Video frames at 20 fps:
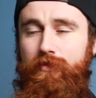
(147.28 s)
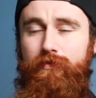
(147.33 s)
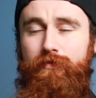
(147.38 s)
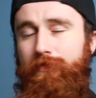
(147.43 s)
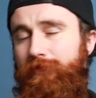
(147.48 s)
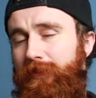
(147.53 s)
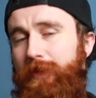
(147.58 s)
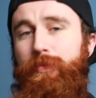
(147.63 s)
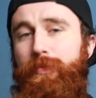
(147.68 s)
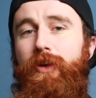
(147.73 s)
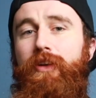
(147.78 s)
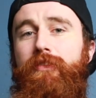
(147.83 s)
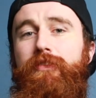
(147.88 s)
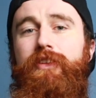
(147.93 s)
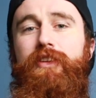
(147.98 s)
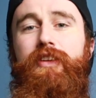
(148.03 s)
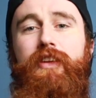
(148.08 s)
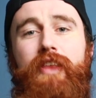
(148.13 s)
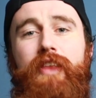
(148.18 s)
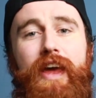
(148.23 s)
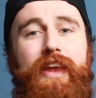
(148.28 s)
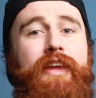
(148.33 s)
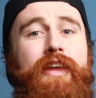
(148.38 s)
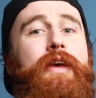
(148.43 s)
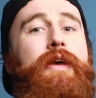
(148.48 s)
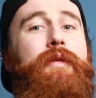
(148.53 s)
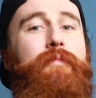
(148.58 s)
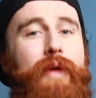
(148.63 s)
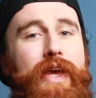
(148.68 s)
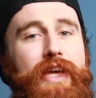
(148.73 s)
flip over to that,
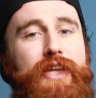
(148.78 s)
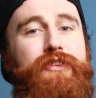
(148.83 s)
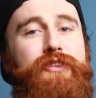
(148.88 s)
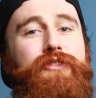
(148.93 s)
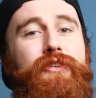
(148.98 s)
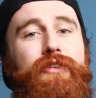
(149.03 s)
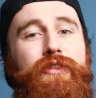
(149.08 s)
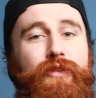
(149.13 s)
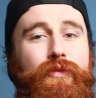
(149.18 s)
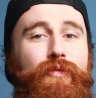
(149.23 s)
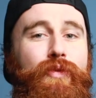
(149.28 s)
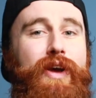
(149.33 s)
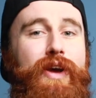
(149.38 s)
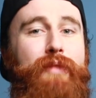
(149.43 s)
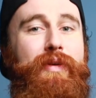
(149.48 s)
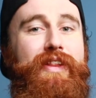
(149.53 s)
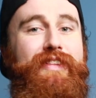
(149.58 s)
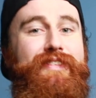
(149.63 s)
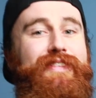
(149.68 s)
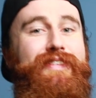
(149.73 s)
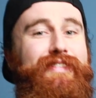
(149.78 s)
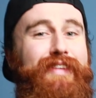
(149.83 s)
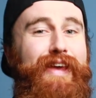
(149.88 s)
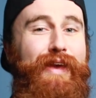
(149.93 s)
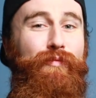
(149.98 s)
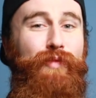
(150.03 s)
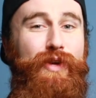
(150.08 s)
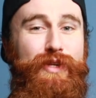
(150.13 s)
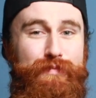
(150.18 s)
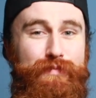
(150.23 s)
making sure that the white balance is the
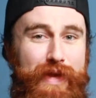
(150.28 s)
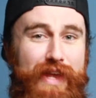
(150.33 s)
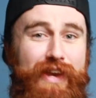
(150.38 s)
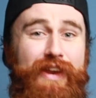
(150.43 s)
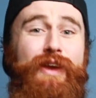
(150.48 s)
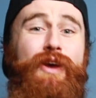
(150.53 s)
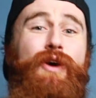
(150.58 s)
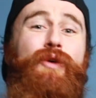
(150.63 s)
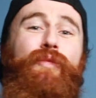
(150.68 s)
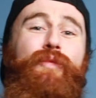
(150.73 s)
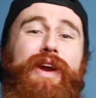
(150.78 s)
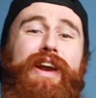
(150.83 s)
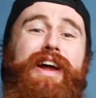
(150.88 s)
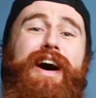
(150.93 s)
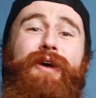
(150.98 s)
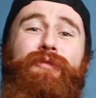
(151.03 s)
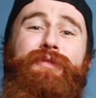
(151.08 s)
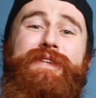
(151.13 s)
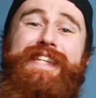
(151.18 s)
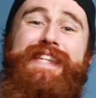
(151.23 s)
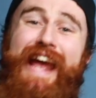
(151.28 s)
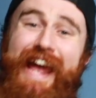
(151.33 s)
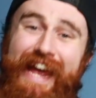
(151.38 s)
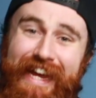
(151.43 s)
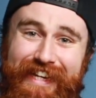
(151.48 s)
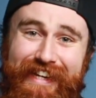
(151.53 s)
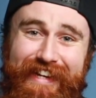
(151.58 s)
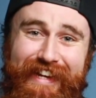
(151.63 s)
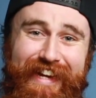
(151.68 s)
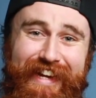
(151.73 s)
same, which meant when I was
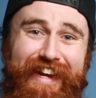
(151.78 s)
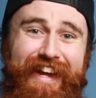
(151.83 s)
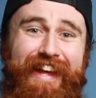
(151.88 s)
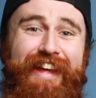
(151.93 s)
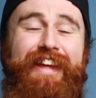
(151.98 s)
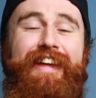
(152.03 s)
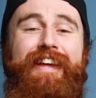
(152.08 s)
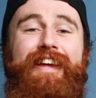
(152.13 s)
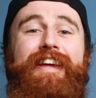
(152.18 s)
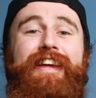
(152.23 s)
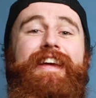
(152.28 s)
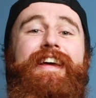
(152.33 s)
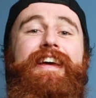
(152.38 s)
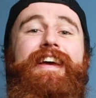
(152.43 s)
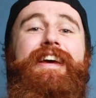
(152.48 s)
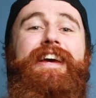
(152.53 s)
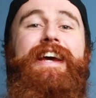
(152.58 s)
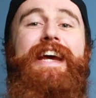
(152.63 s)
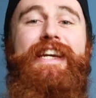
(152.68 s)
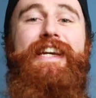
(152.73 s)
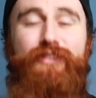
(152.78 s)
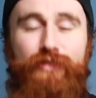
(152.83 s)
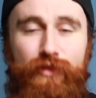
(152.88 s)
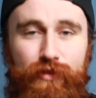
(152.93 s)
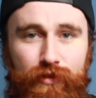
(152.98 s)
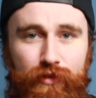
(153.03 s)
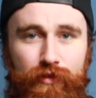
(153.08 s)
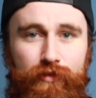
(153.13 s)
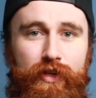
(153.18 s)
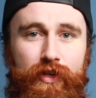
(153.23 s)
editing, it's
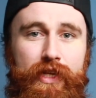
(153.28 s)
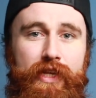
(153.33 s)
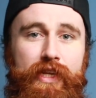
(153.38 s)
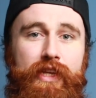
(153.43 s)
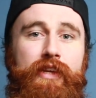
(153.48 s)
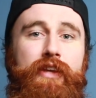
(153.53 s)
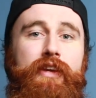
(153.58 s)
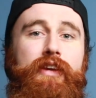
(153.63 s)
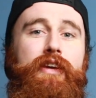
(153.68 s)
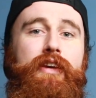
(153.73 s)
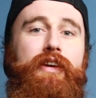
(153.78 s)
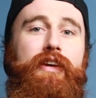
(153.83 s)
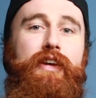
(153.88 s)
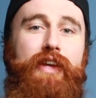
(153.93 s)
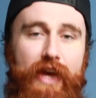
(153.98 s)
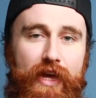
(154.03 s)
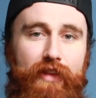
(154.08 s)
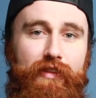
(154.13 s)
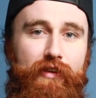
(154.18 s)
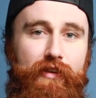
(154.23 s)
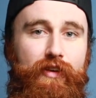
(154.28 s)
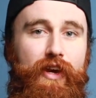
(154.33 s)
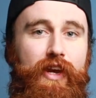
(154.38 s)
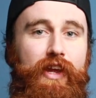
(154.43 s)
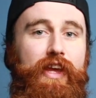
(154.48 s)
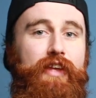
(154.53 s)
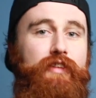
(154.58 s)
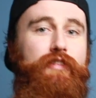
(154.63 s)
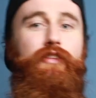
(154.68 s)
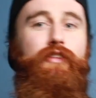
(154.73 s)
all already color
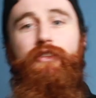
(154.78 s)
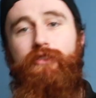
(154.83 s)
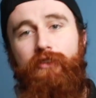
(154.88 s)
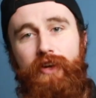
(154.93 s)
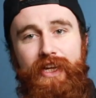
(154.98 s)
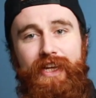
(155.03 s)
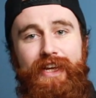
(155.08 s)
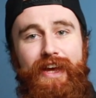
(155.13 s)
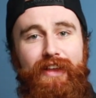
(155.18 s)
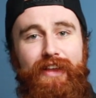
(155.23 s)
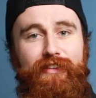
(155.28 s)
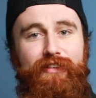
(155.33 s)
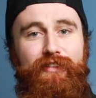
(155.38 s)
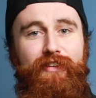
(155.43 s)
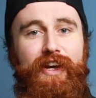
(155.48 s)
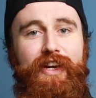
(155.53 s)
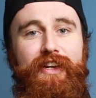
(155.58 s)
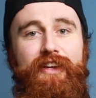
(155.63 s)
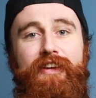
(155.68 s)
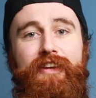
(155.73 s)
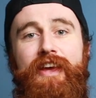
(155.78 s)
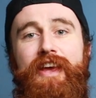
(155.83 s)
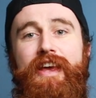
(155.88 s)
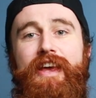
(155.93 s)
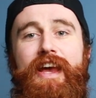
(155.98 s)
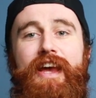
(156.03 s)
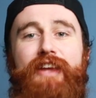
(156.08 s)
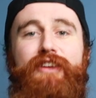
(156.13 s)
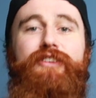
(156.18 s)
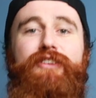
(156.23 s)
graded
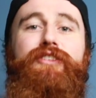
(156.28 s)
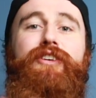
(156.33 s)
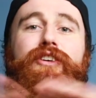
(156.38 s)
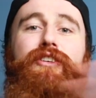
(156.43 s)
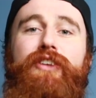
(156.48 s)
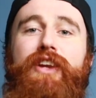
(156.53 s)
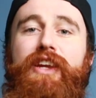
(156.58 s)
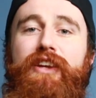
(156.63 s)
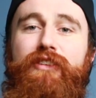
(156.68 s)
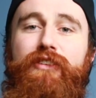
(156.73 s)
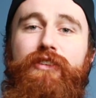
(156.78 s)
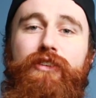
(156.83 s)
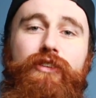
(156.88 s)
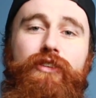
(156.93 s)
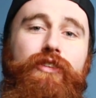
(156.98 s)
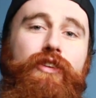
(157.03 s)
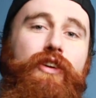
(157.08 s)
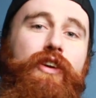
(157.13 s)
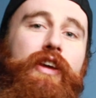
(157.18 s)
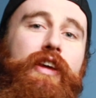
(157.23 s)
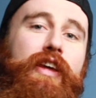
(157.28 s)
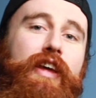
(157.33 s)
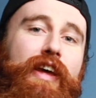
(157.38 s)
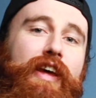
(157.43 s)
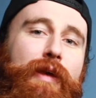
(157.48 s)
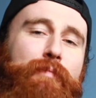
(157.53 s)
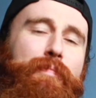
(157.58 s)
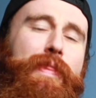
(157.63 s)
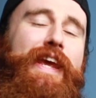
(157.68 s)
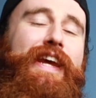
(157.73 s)
and you don't need to do
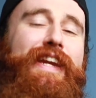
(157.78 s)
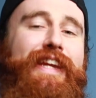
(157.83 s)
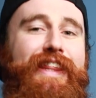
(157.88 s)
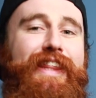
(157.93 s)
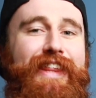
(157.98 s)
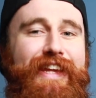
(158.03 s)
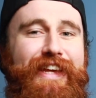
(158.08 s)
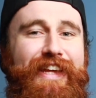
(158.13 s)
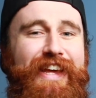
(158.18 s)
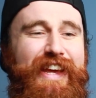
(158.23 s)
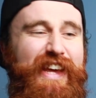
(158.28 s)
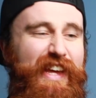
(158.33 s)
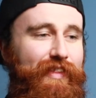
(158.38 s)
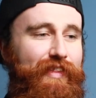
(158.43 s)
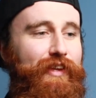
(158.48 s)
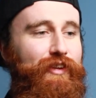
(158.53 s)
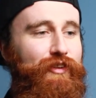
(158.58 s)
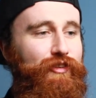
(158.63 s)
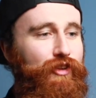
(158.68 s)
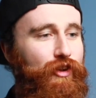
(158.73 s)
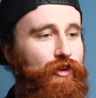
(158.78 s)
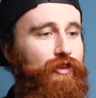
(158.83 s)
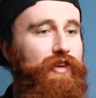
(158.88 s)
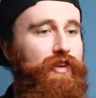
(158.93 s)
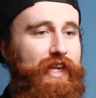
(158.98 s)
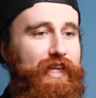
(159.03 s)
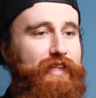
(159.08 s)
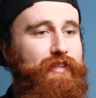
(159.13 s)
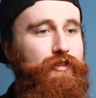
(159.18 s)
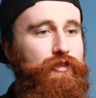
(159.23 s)
anything that you
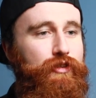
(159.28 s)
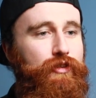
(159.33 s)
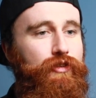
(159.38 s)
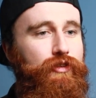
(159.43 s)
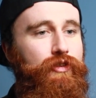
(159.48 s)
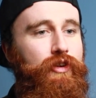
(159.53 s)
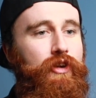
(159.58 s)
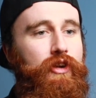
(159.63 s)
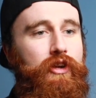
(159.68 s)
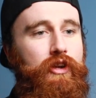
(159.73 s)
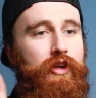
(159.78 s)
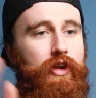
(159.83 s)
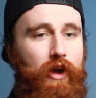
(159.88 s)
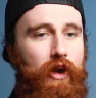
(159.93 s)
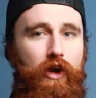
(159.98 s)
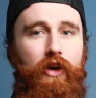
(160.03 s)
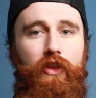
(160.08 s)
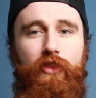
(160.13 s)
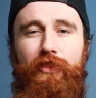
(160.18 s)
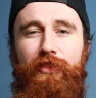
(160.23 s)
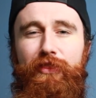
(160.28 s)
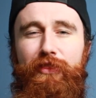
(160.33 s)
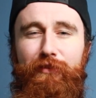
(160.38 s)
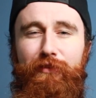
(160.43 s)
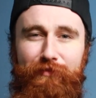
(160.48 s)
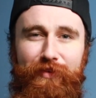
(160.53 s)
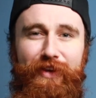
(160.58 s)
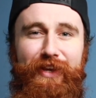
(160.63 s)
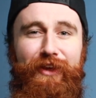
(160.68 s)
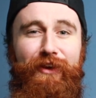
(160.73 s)
don't need to do on
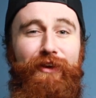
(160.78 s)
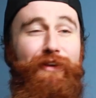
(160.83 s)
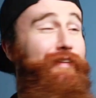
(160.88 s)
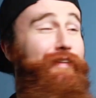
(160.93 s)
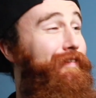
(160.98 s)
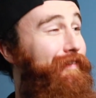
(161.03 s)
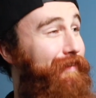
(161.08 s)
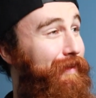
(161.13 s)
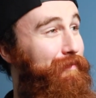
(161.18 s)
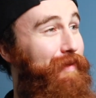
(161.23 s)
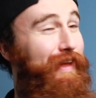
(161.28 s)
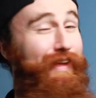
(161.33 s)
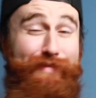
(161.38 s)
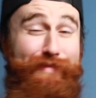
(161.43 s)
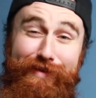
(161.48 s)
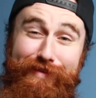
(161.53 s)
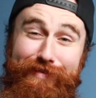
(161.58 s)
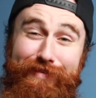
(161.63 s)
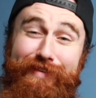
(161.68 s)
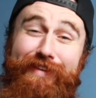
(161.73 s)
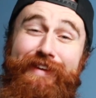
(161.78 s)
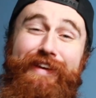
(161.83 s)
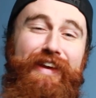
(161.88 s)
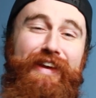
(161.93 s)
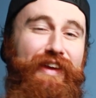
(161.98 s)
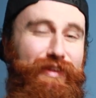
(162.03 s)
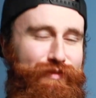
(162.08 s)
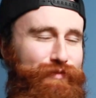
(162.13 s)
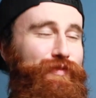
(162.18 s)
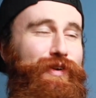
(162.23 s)
the video. Does that make sense?
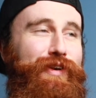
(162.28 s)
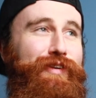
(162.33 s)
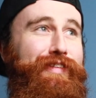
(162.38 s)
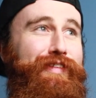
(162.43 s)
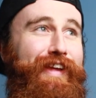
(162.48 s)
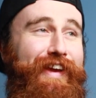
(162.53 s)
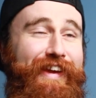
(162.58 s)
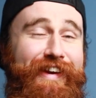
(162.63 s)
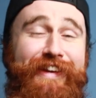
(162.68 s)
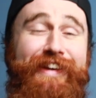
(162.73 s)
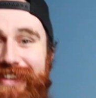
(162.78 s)
It's very late.